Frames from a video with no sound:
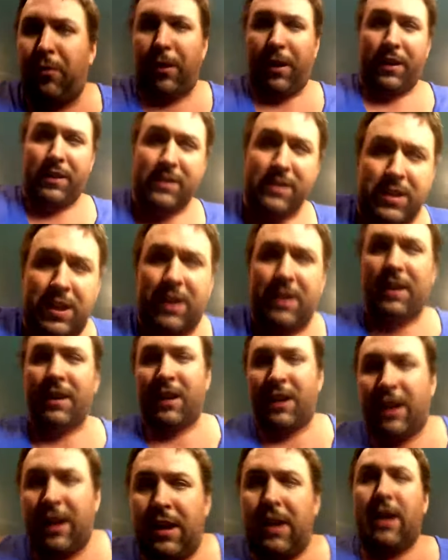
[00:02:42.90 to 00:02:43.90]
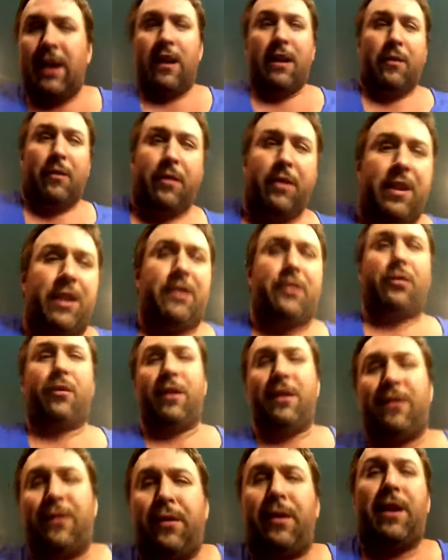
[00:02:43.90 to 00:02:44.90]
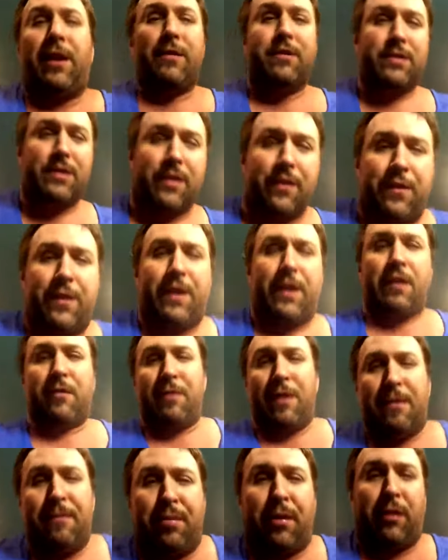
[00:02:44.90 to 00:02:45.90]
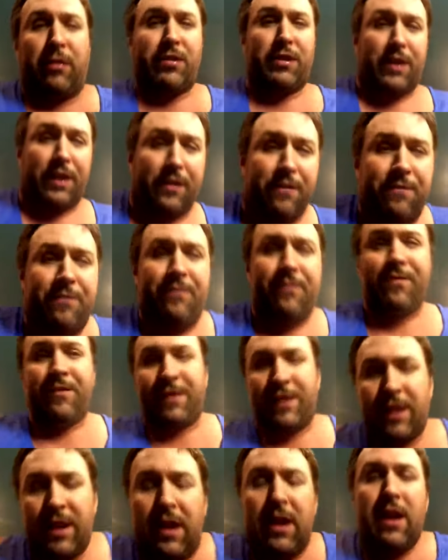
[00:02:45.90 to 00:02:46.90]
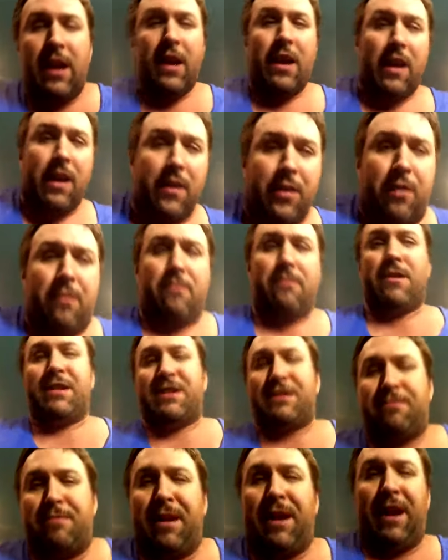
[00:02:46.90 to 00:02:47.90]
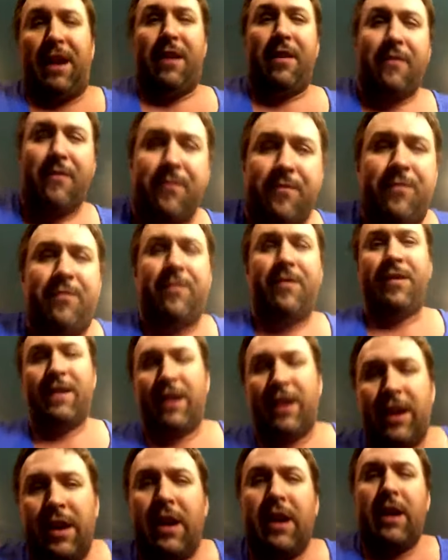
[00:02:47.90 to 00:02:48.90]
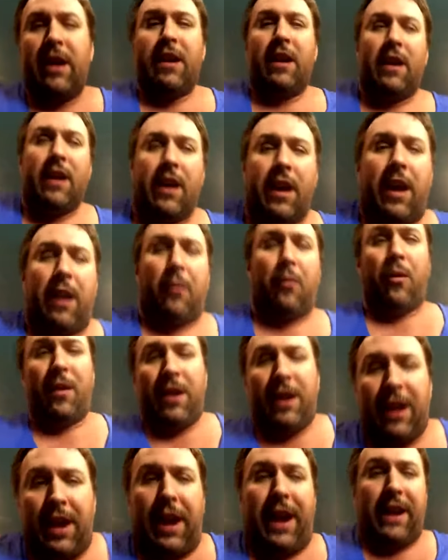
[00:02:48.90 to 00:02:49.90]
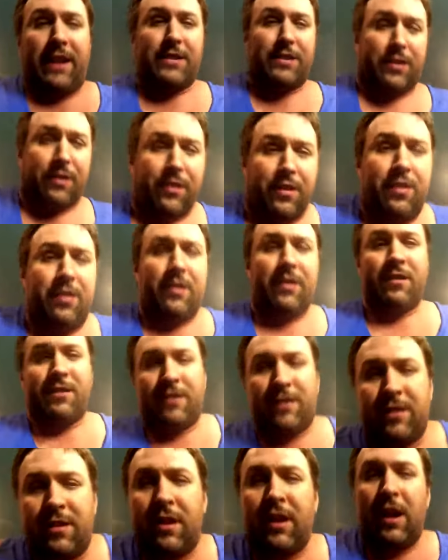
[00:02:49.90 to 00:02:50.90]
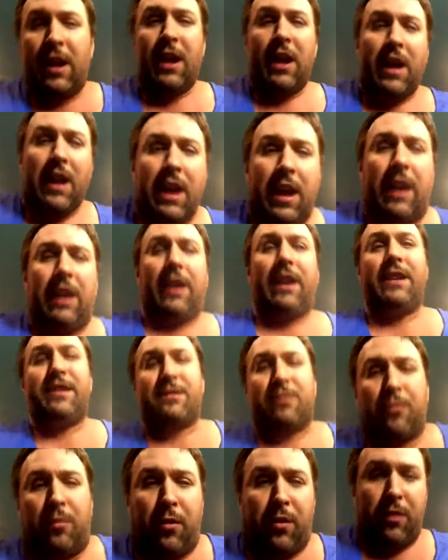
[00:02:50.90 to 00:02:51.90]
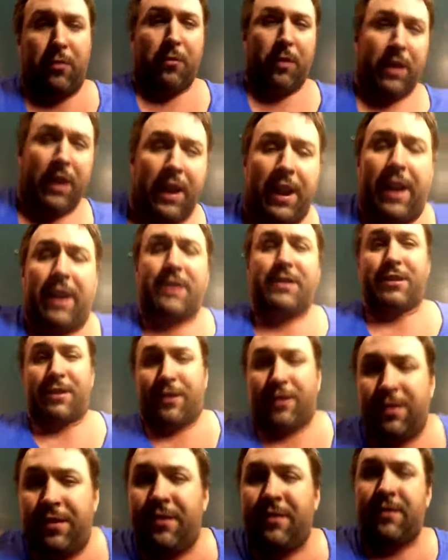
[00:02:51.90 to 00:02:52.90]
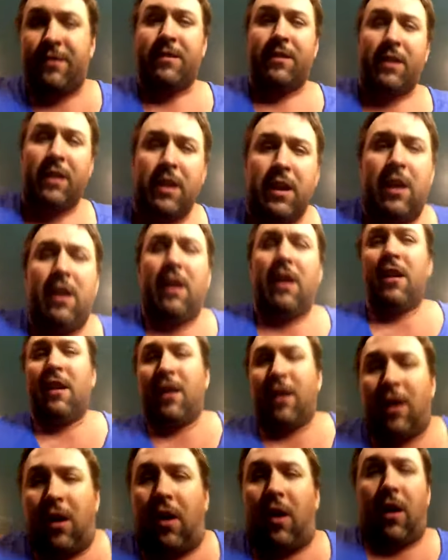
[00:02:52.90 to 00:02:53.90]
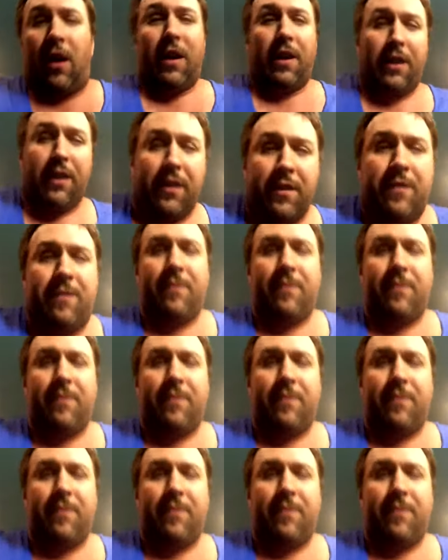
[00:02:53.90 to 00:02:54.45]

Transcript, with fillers: wins within 24 hours of the video being posted, there must be a winning answer, at least one winning answer on